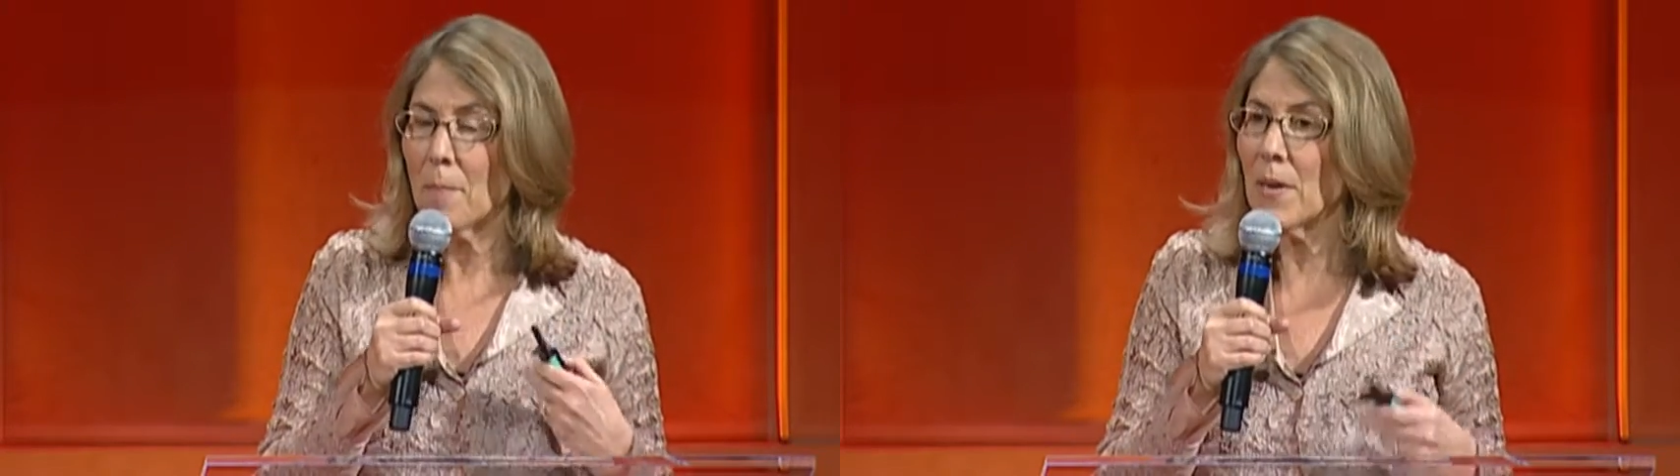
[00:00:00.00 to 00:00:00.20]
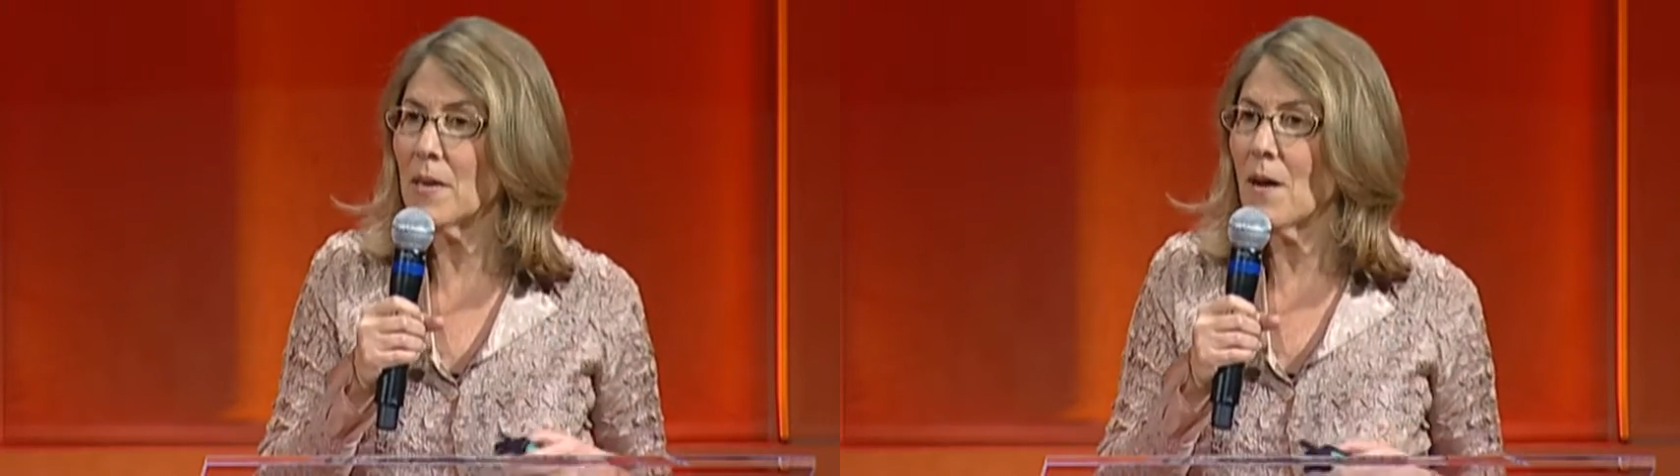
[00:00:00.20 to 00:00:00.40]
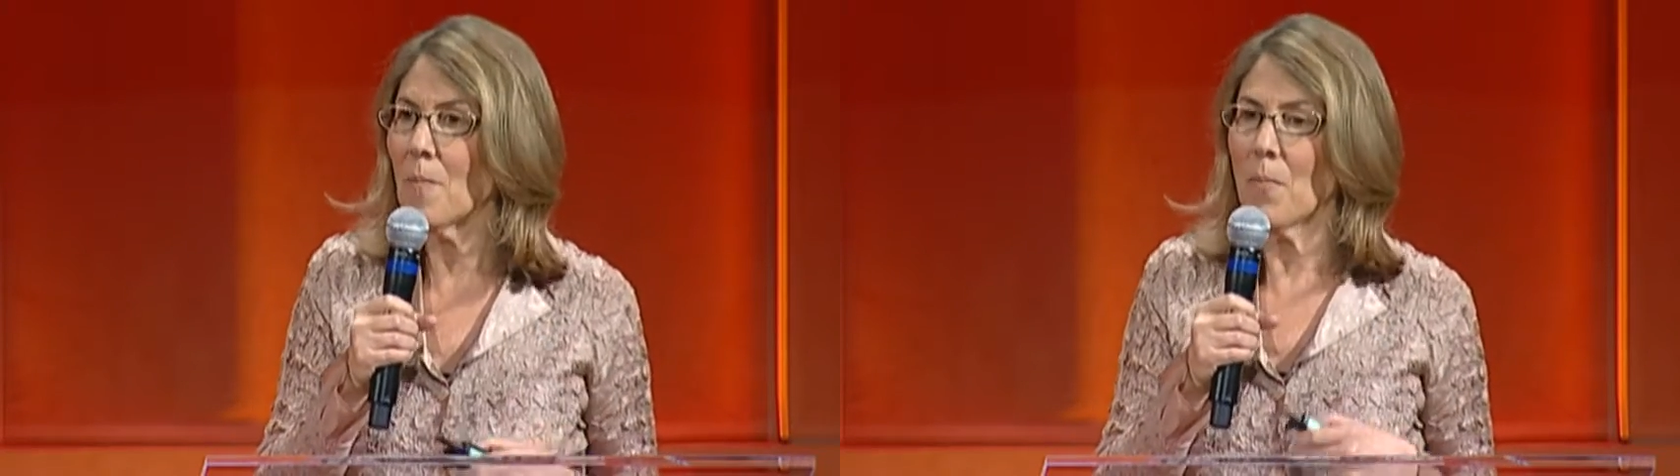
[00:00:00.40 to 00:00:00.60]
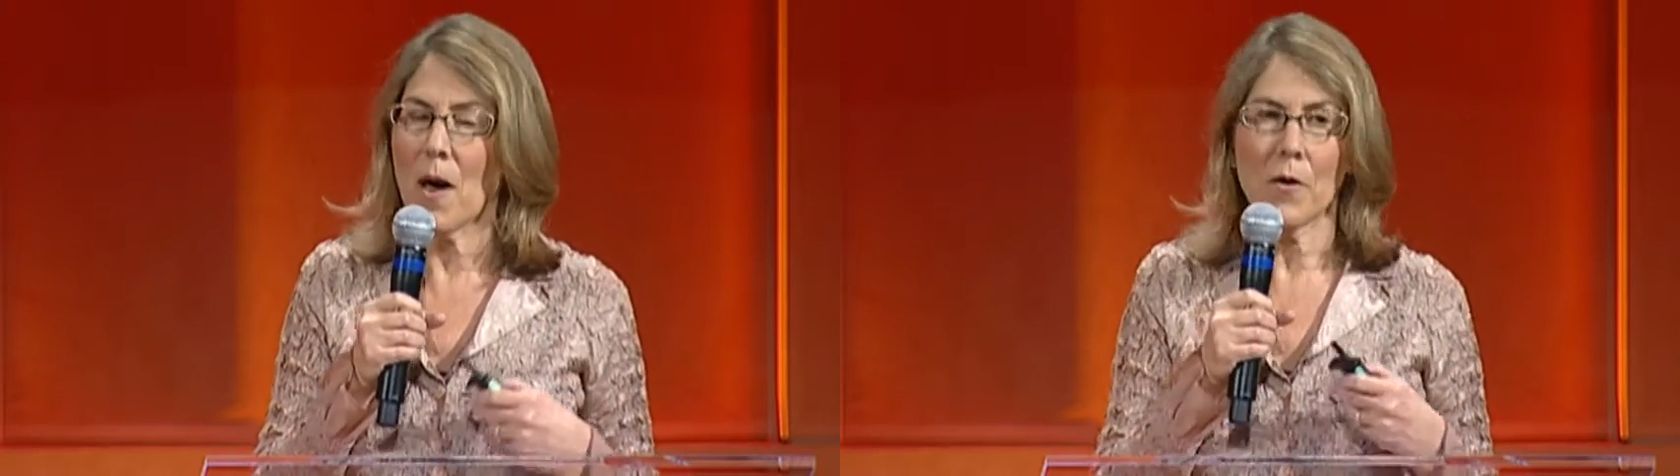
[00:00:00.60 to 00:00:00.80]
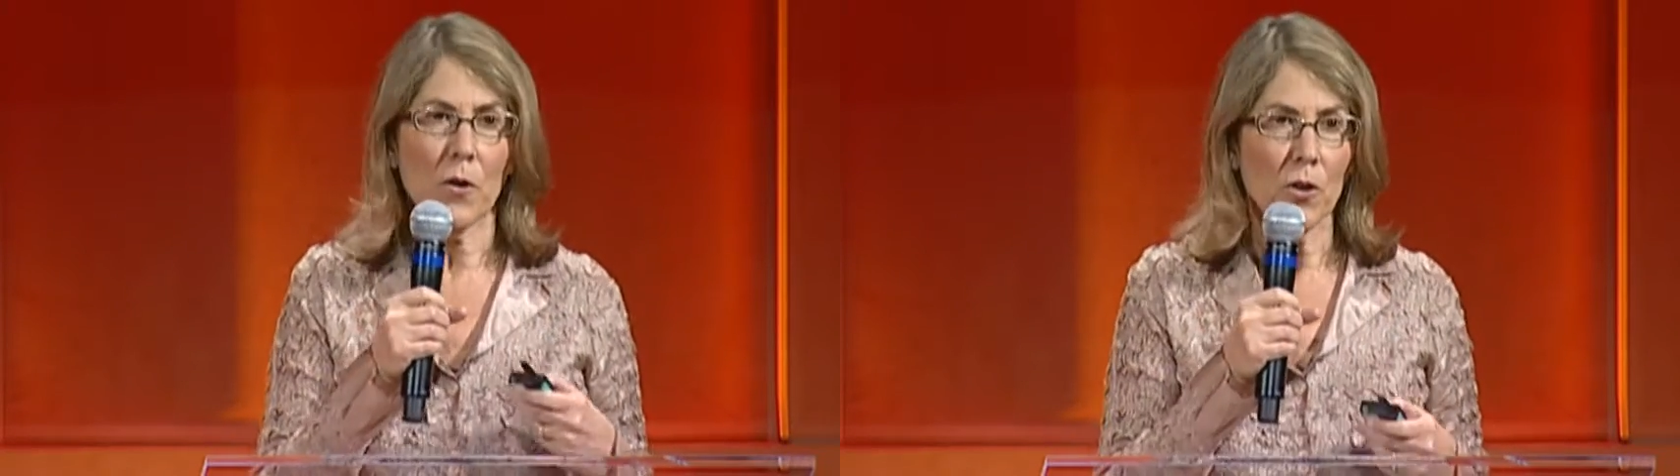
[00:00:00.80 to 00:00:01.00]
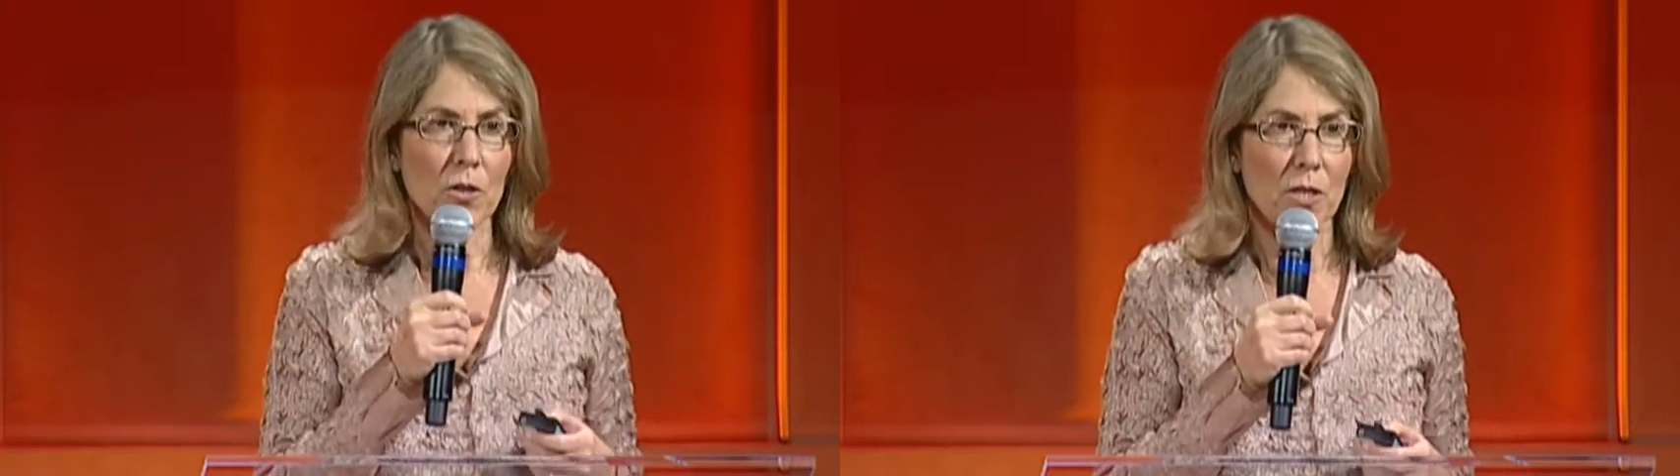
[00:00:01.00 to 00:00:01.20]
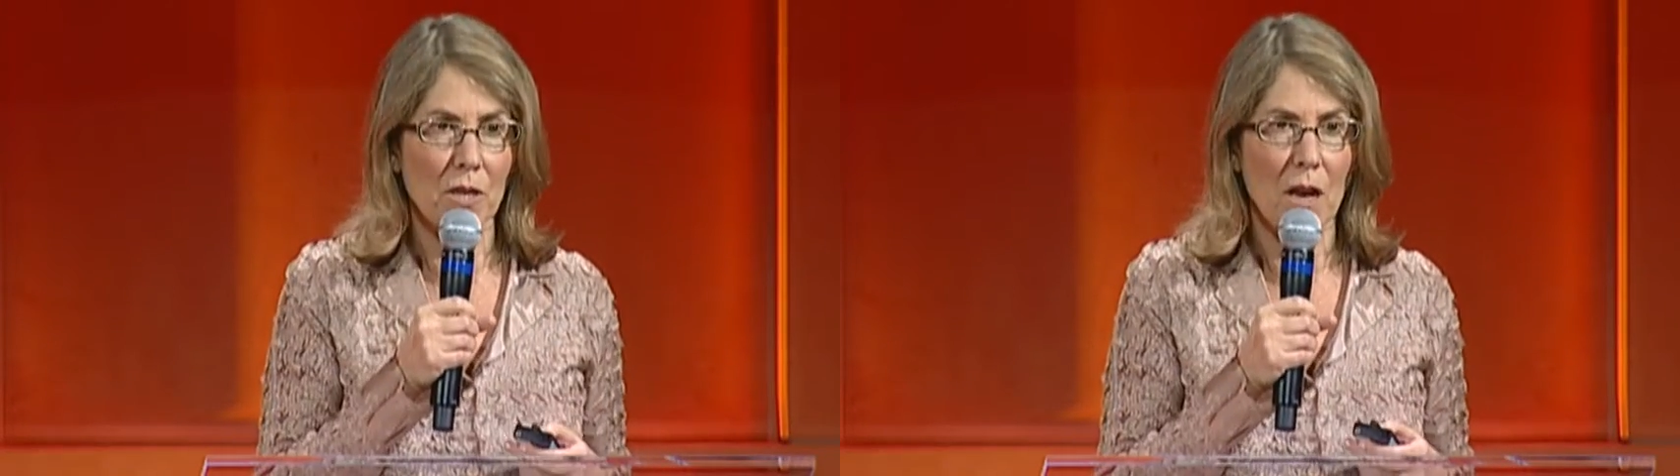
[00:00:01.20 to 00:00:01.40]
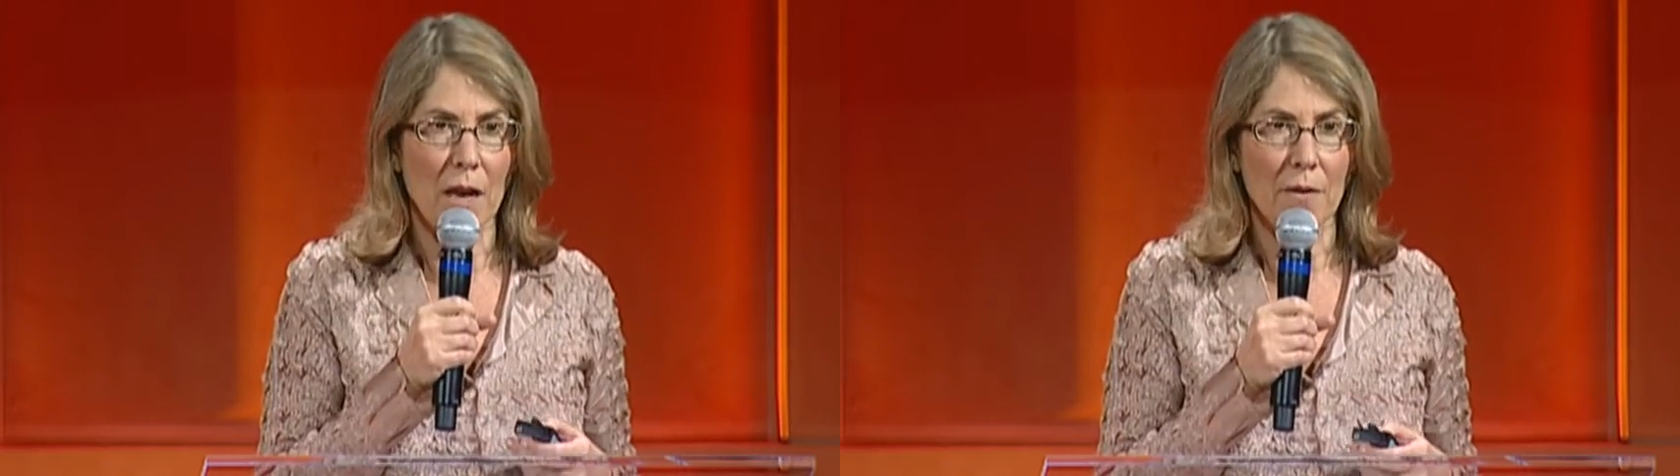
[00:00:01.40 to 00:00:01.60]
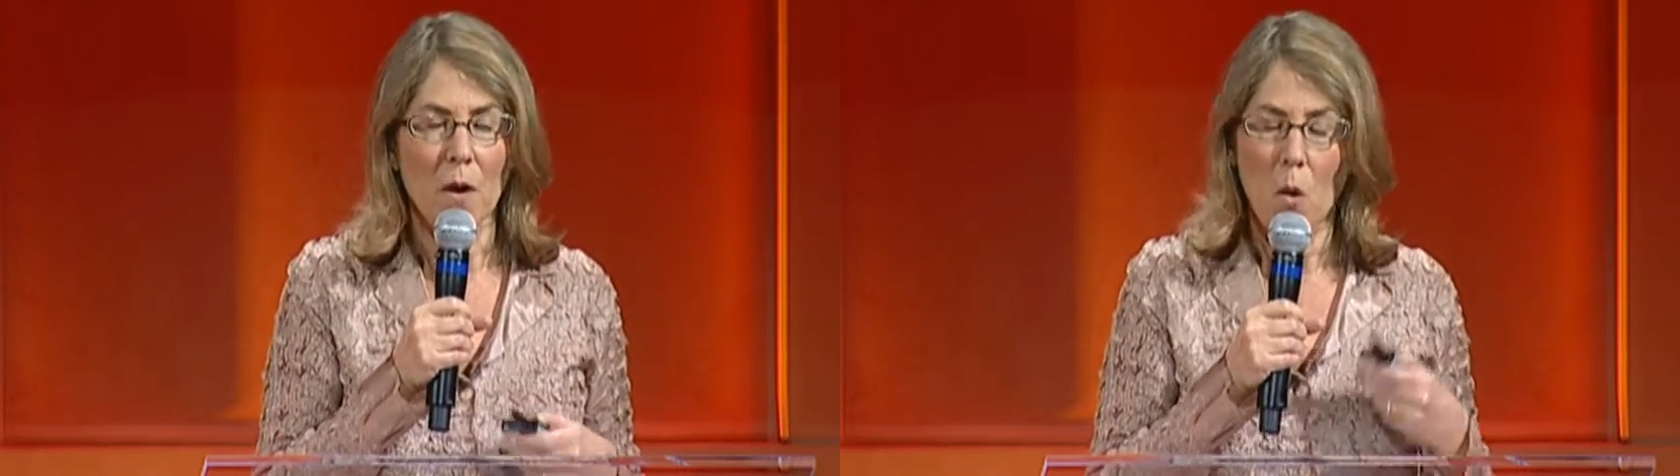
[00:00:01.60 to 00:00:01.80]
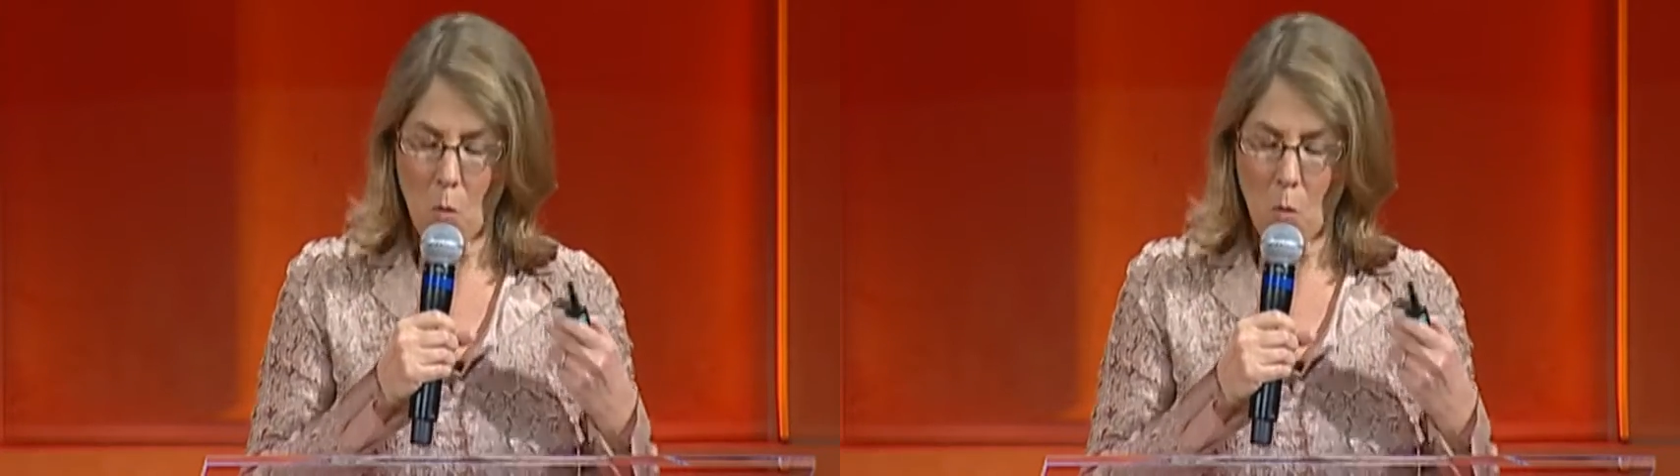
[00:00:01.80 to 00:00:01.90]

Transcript: beat up on her side